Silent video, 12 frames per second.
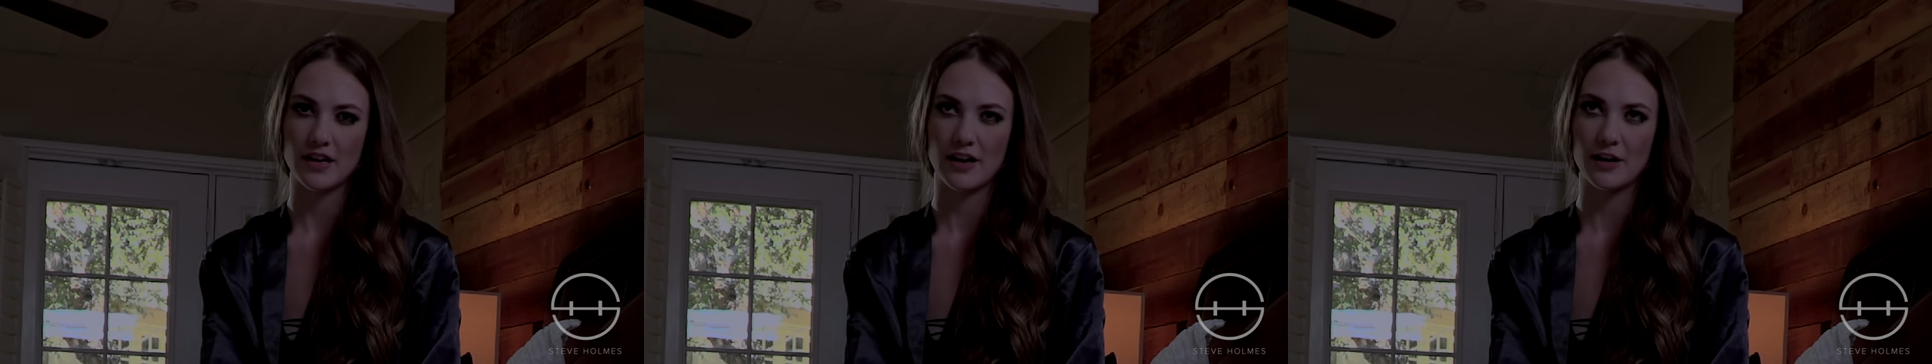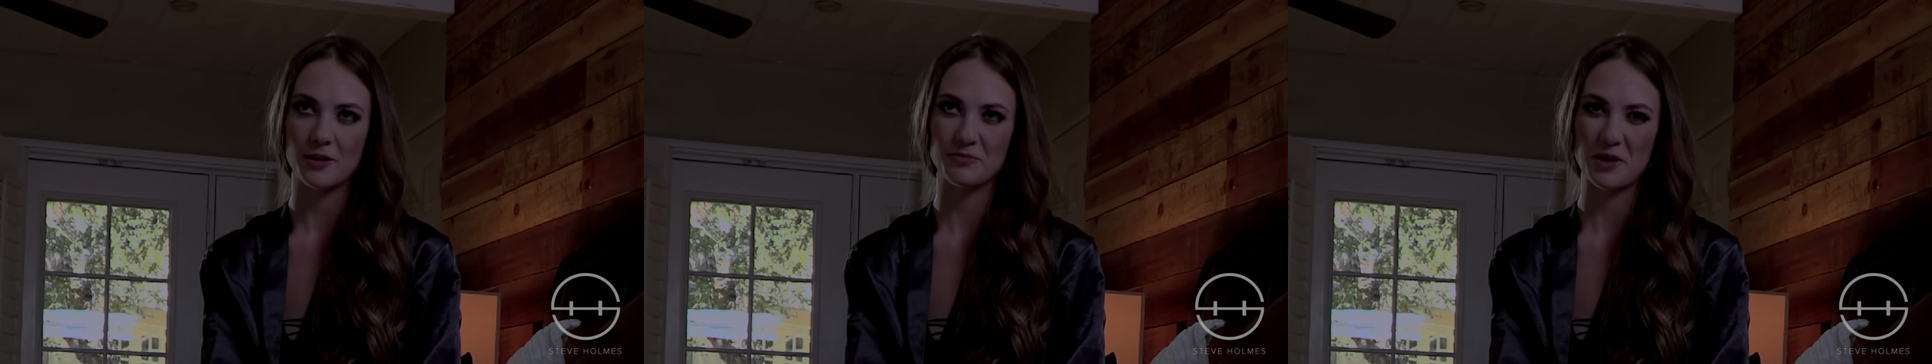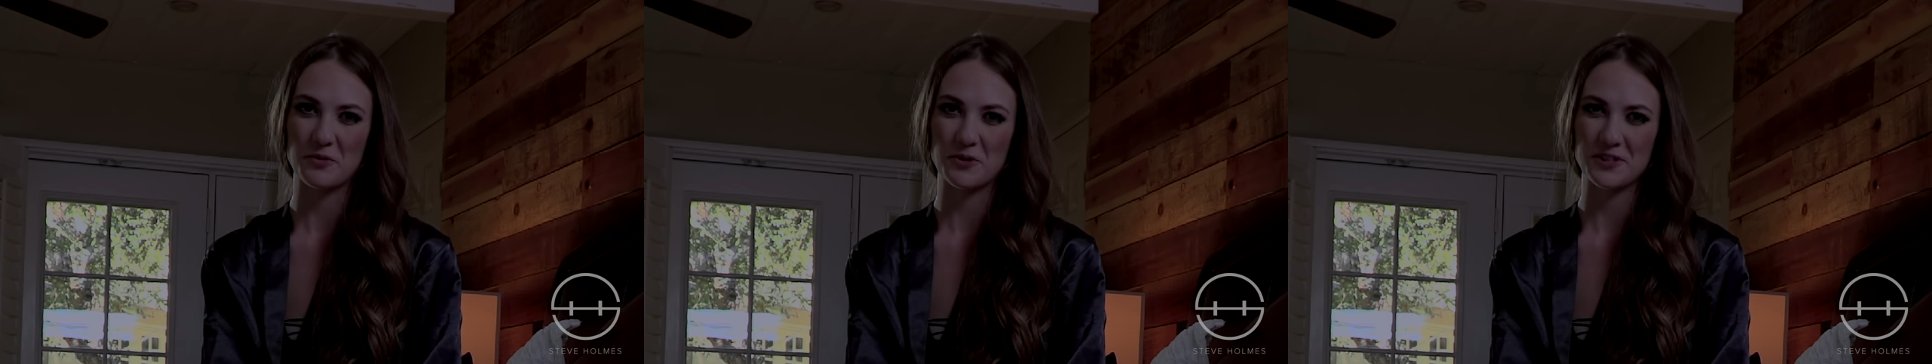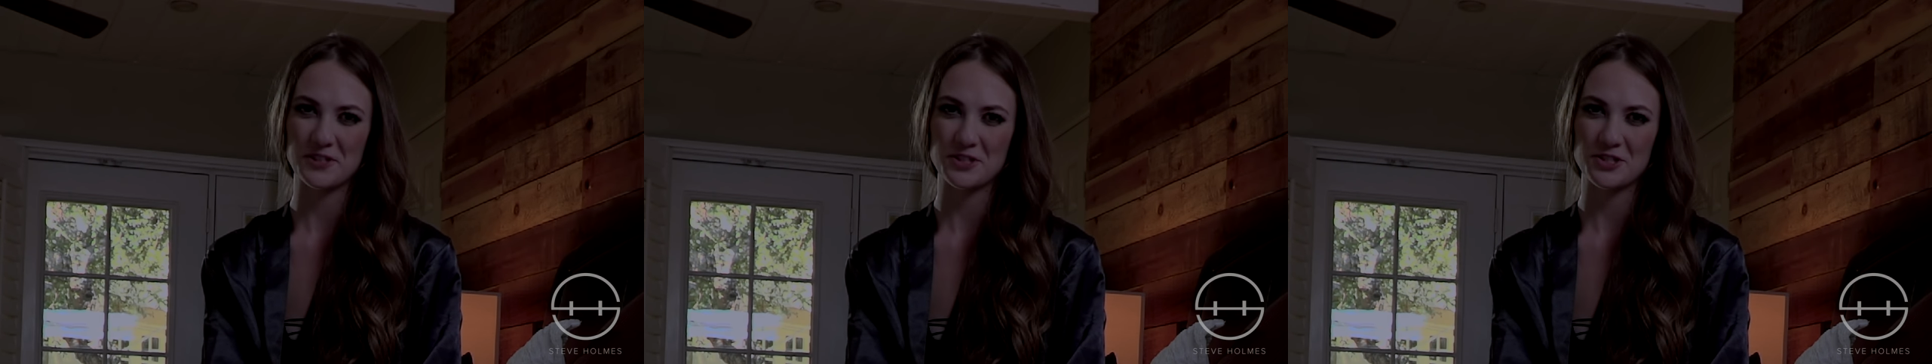I
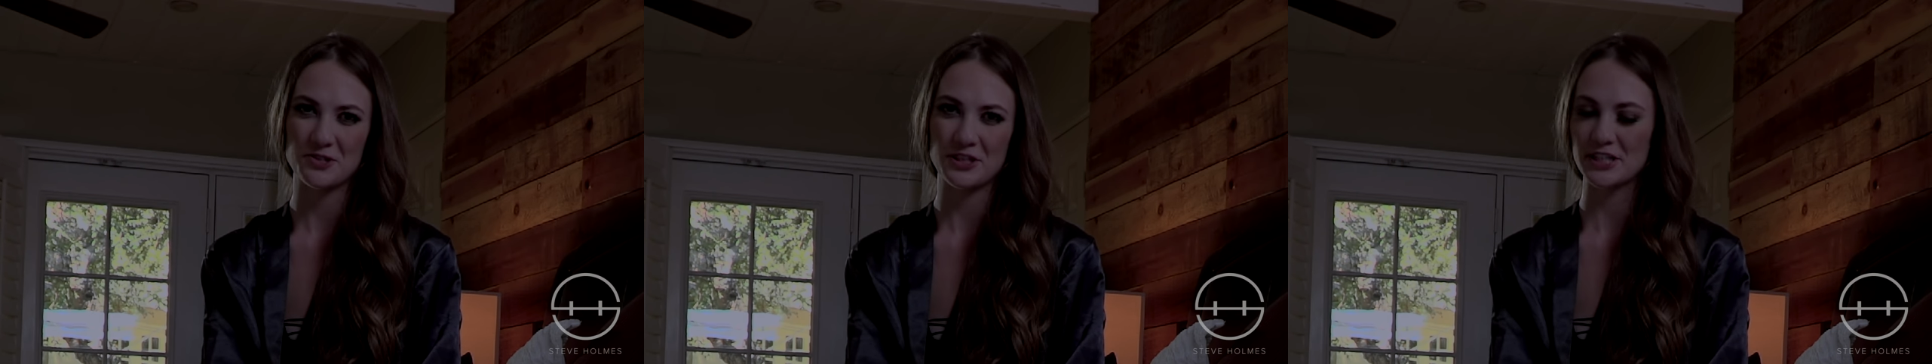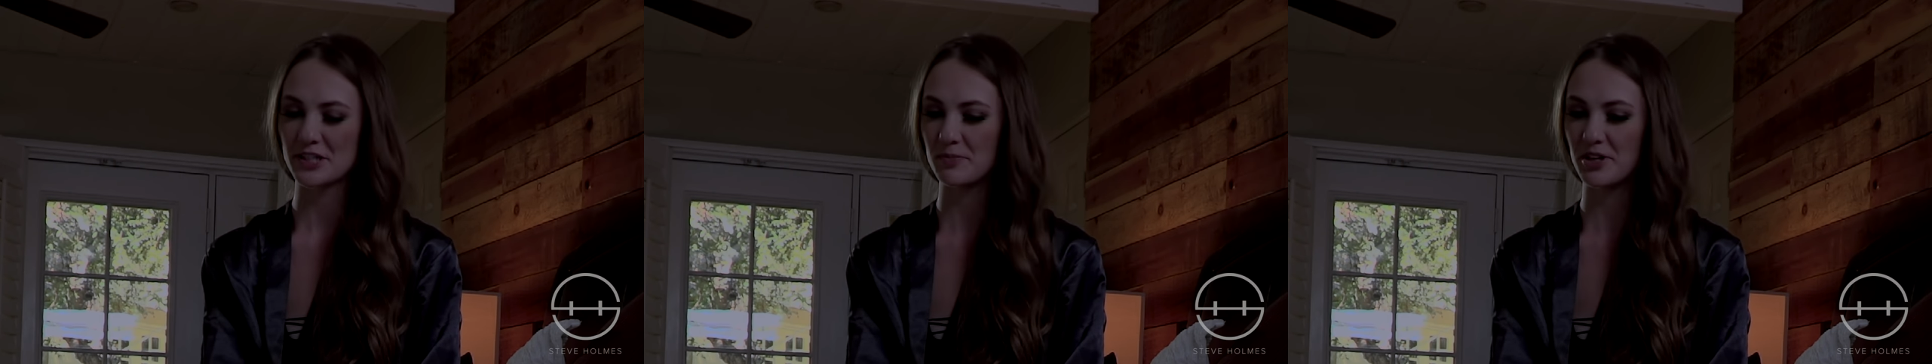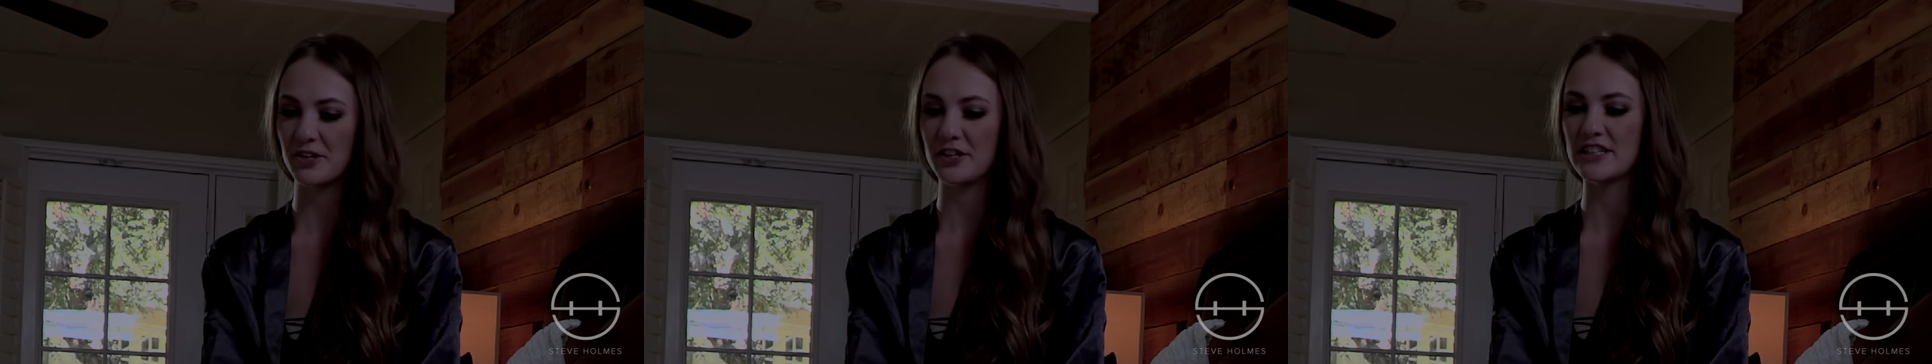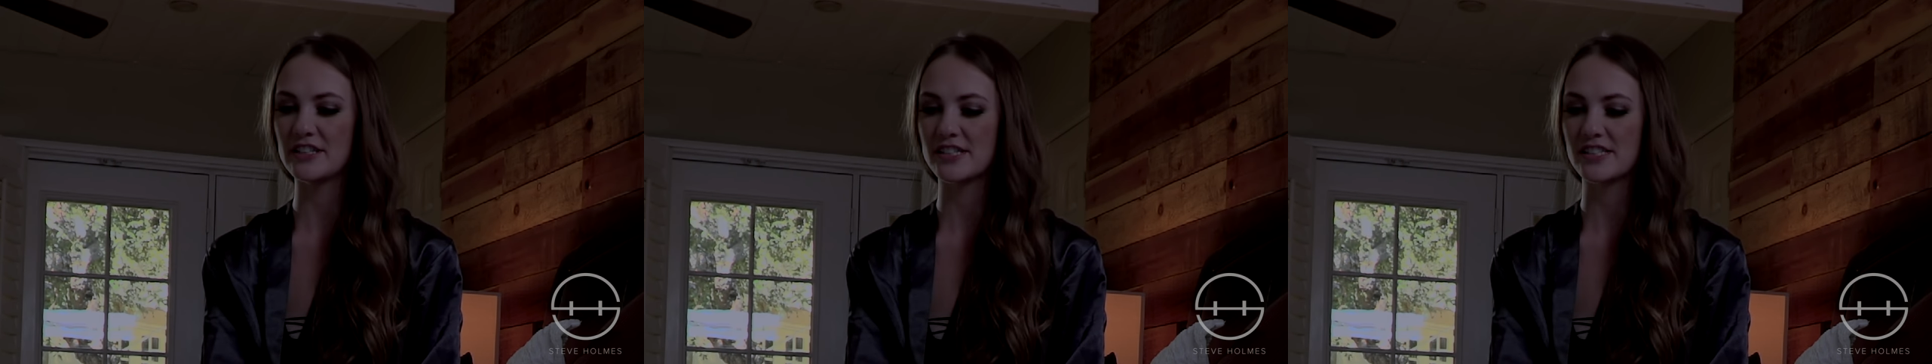wanted to
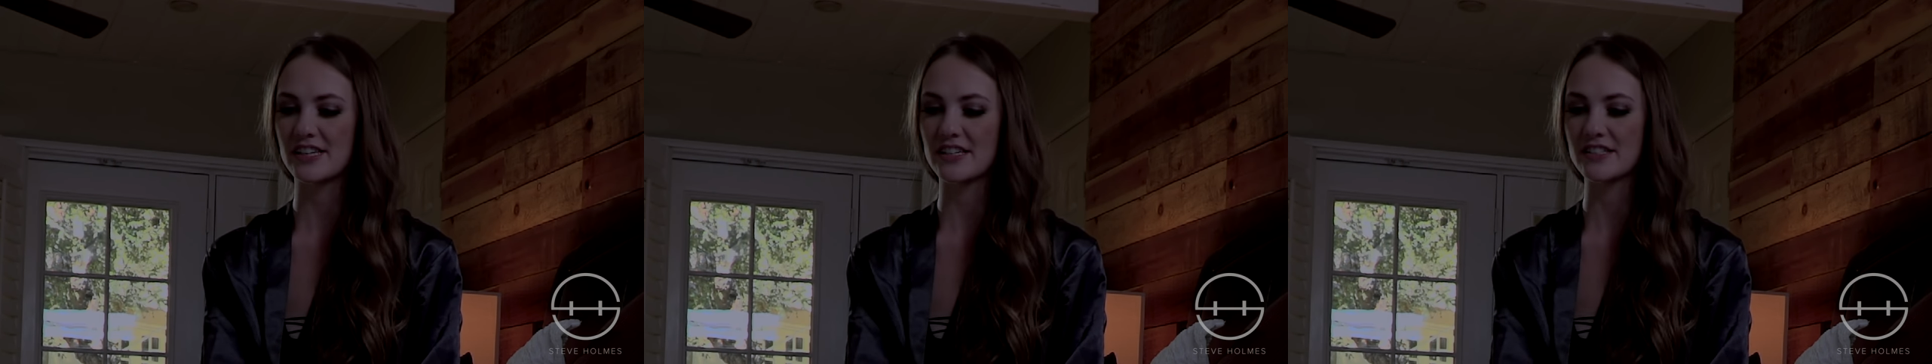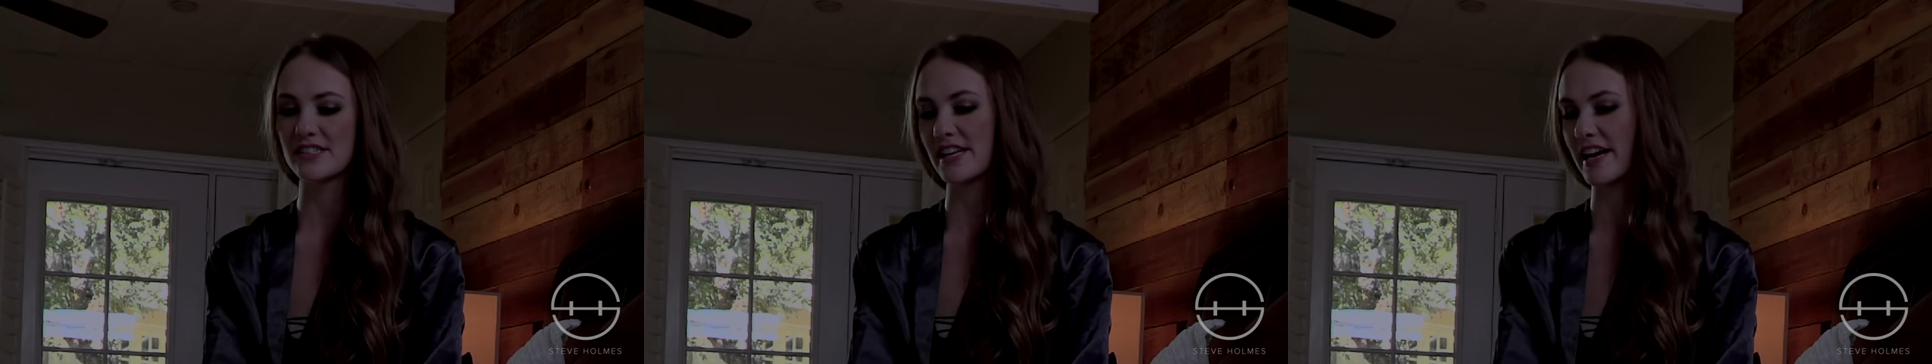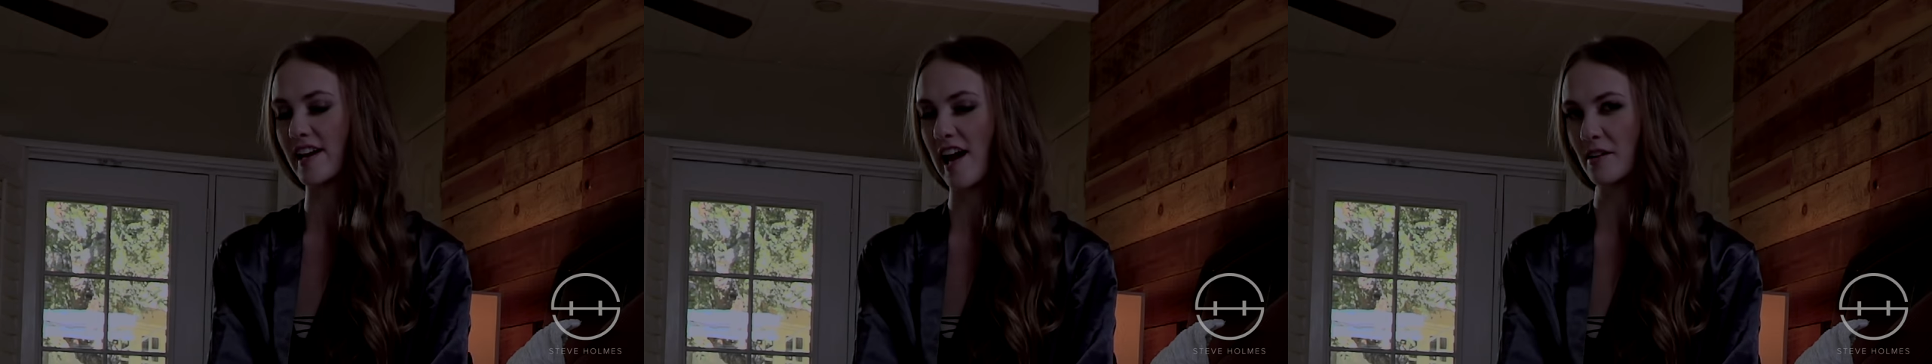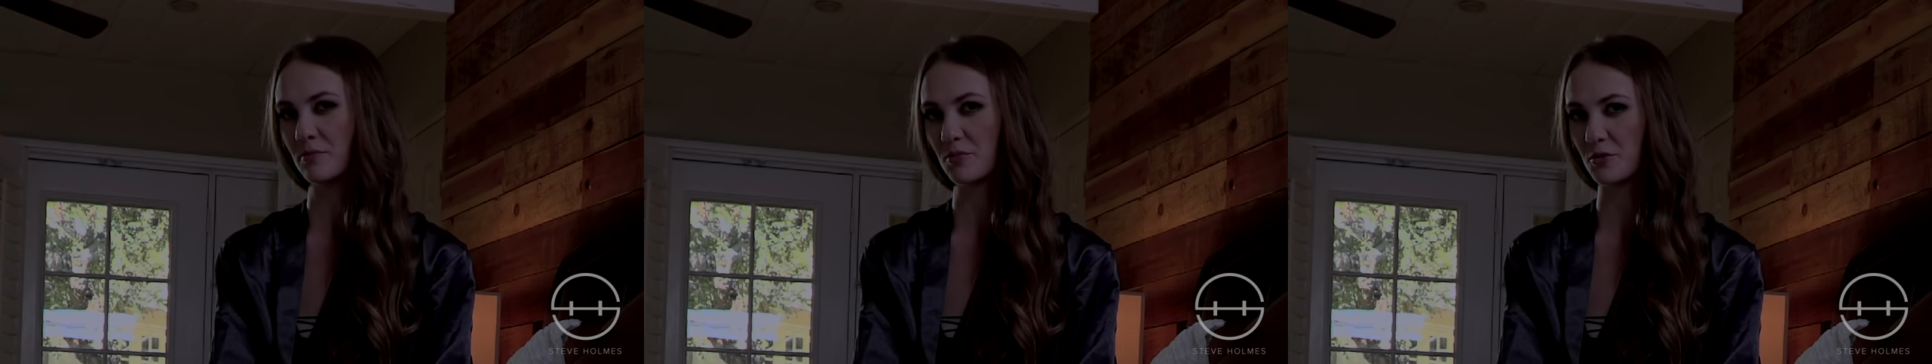experience things that I
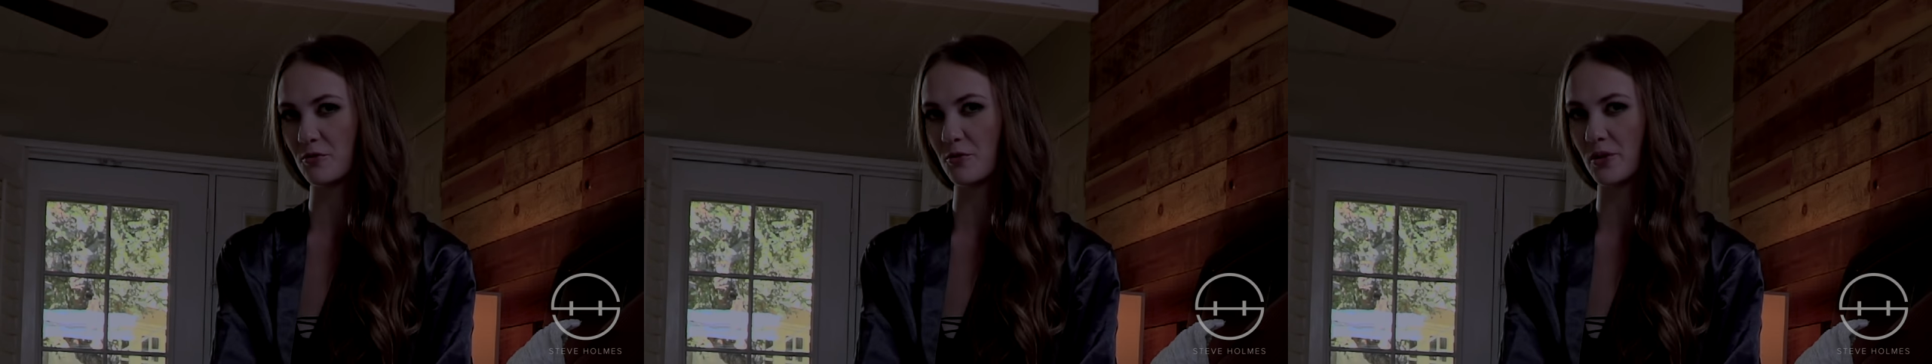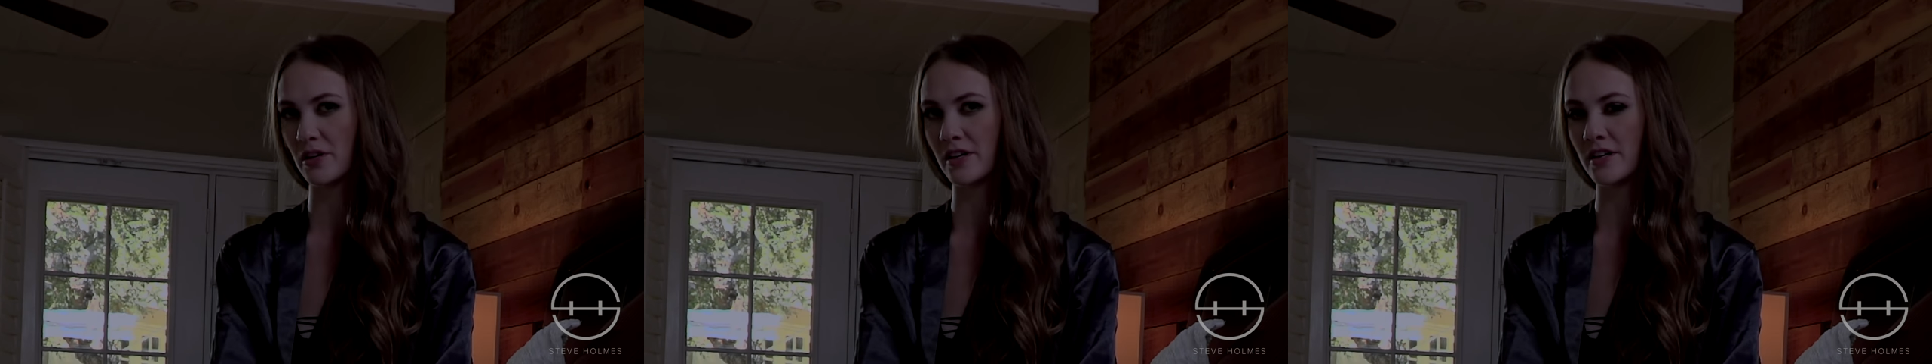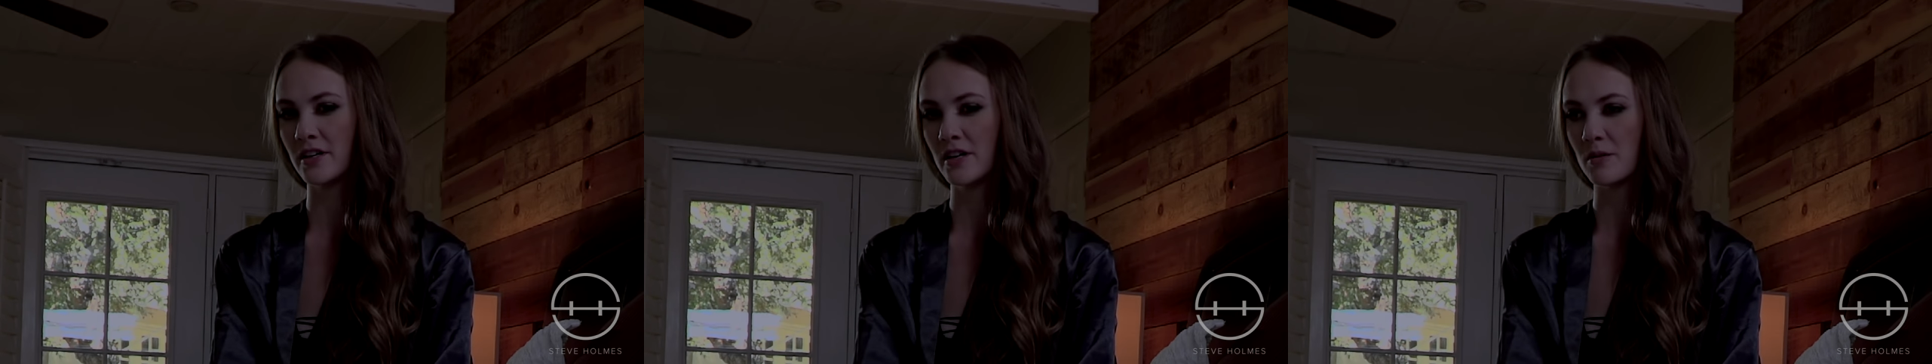hadn't before.